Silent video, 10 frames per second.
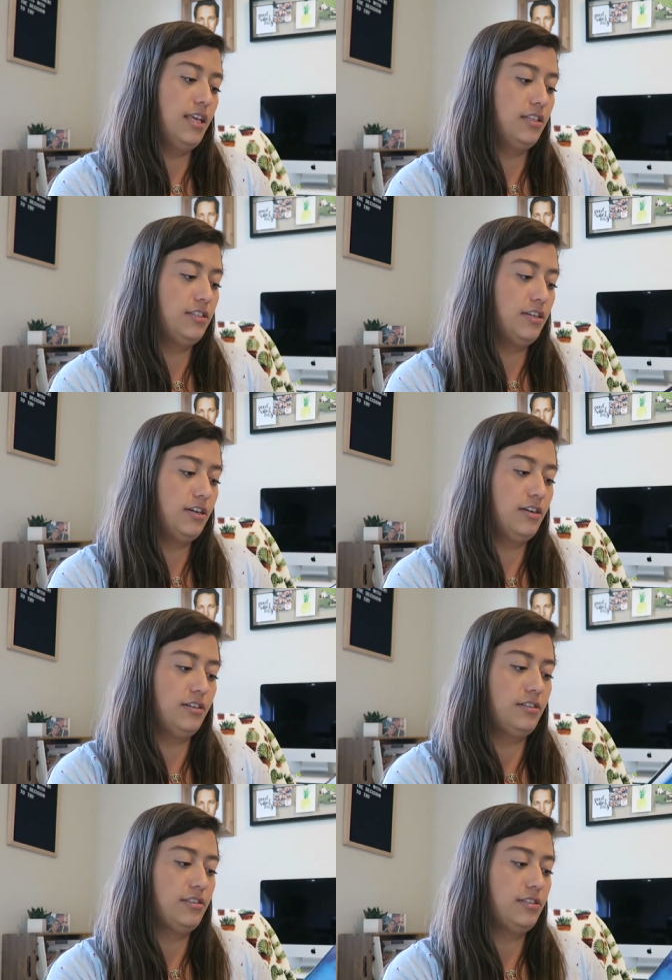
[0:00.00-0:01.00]

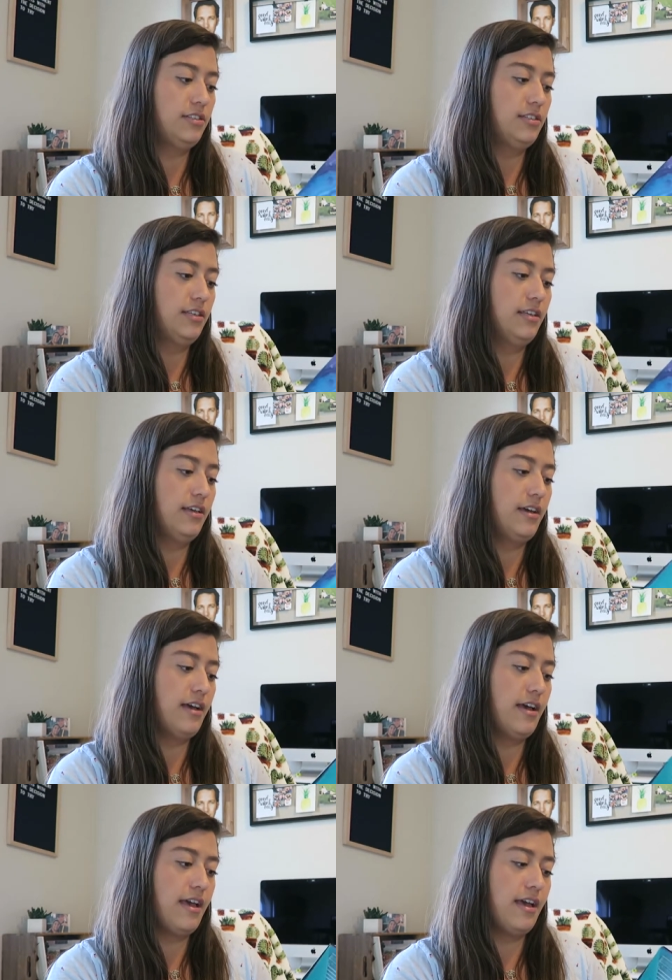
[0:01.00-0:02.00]
inserts.
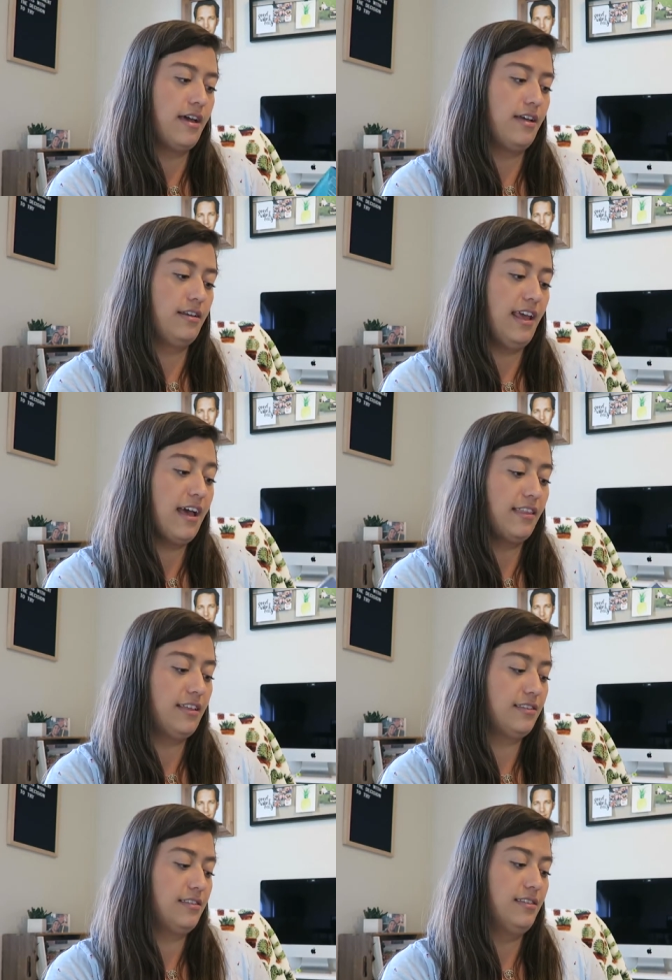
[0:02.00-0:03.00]
And yeah,
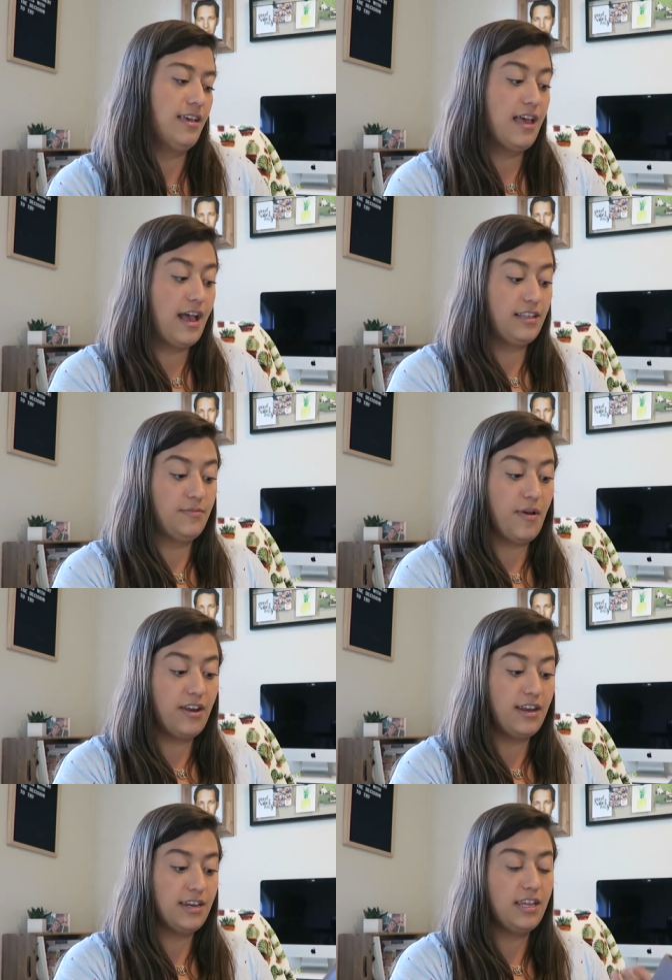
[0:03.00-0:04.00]
that's that's
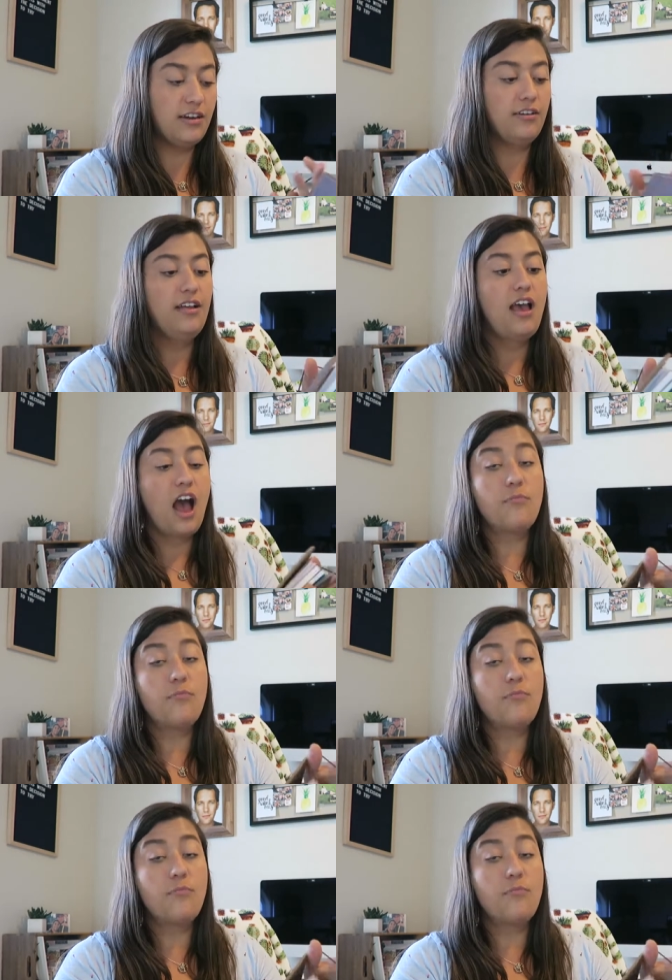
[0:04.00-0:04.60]
about it in here.